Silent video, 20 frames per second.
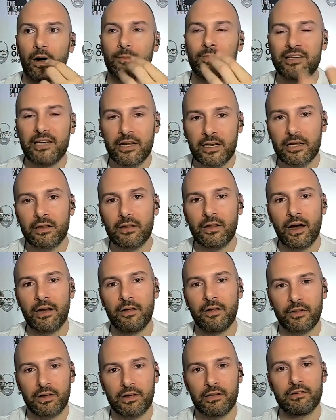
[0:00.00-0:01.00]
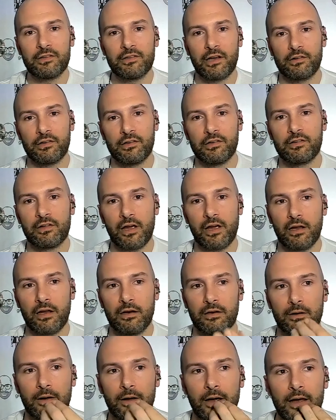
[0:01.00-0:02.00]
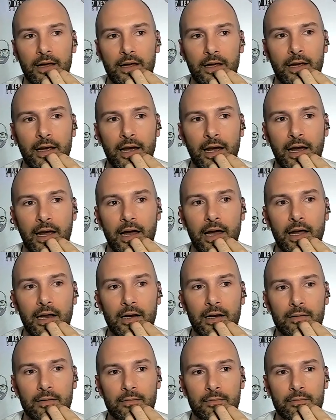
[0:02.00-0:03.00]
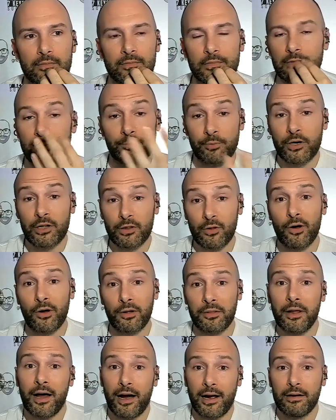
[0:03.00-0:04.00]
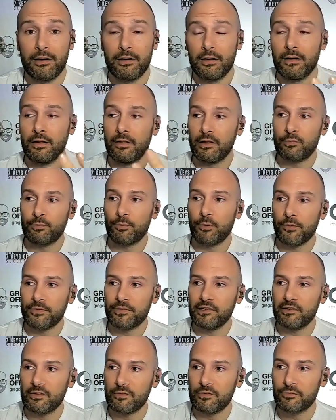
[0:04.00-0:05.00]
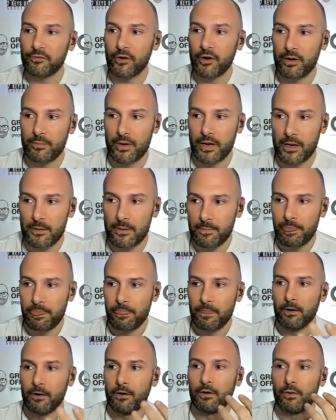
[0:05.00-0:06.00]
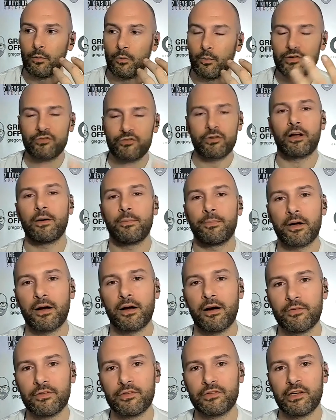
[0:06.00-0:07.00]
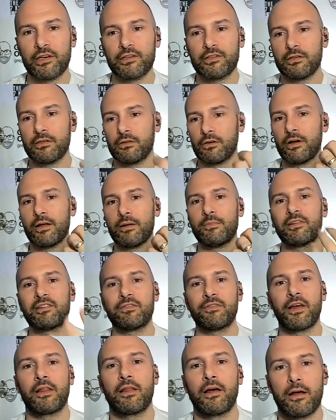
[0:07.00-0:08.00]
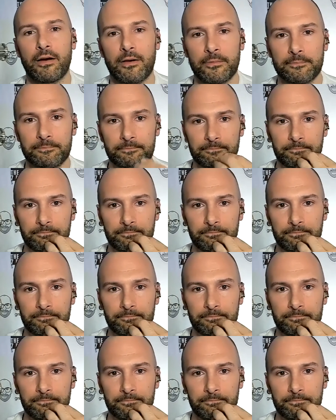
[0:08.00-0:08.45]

I'm standing in line at the concession stand, and pretty long line. Mm -hmm. This mm-hmm. person's in front of me. We strike up a conversation. Her name is Svetlana.